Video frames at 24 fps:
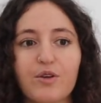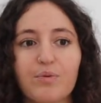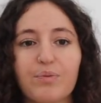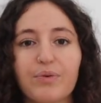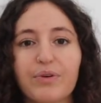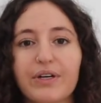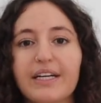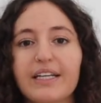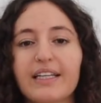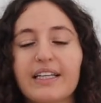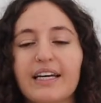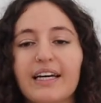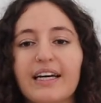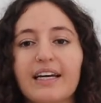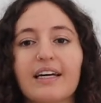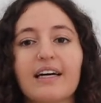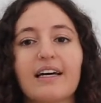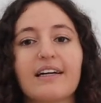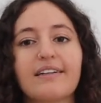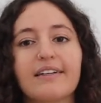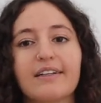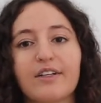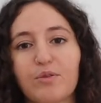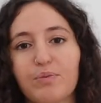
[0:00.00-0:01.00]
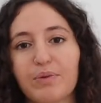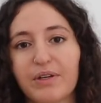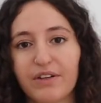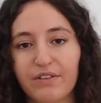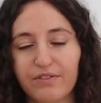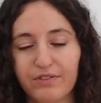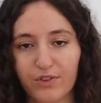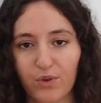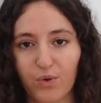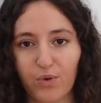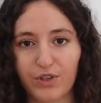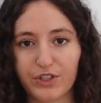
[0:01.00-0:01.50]
breathing, a little bit
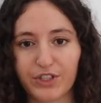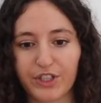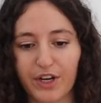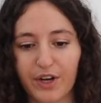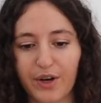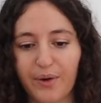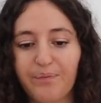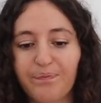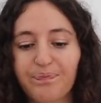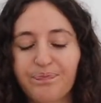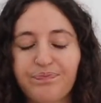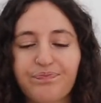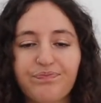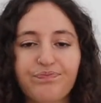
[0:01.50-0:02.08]
of nausea,